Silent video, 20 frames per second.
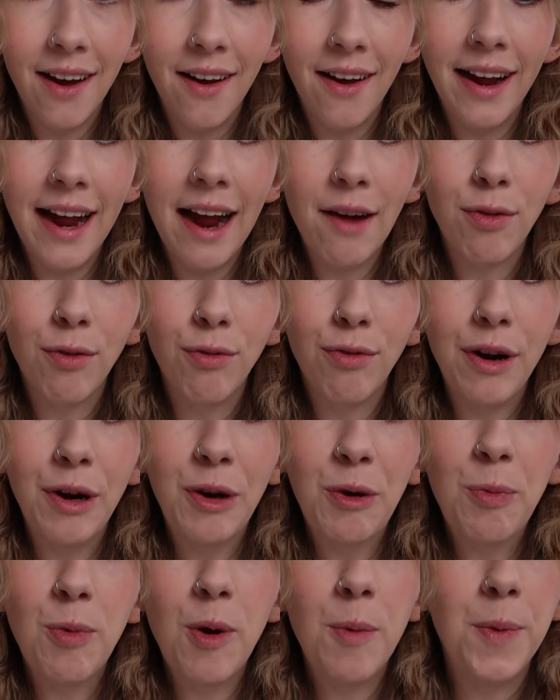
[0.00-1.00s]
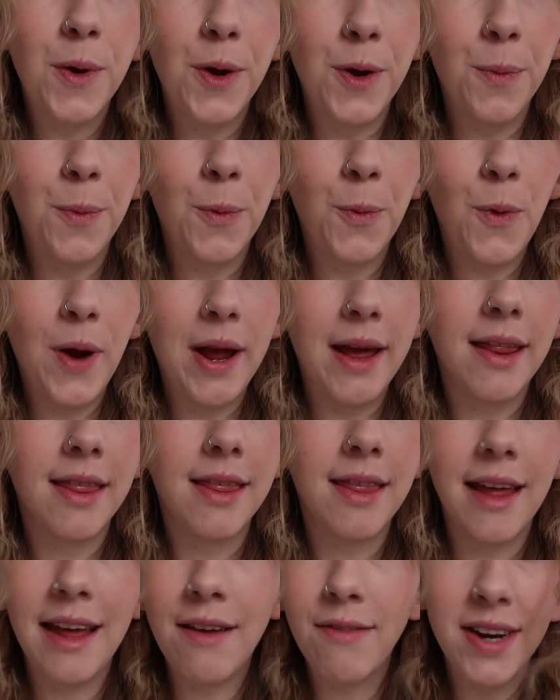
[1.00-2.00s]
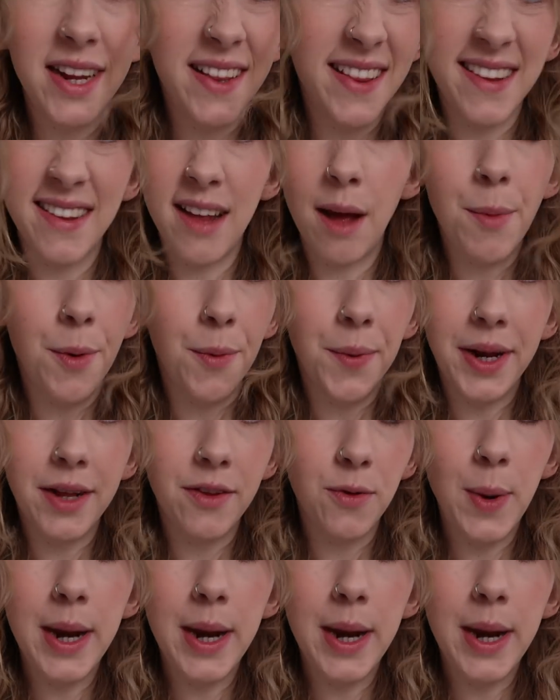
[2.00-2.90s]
I have a real problem with, even in the summer when it's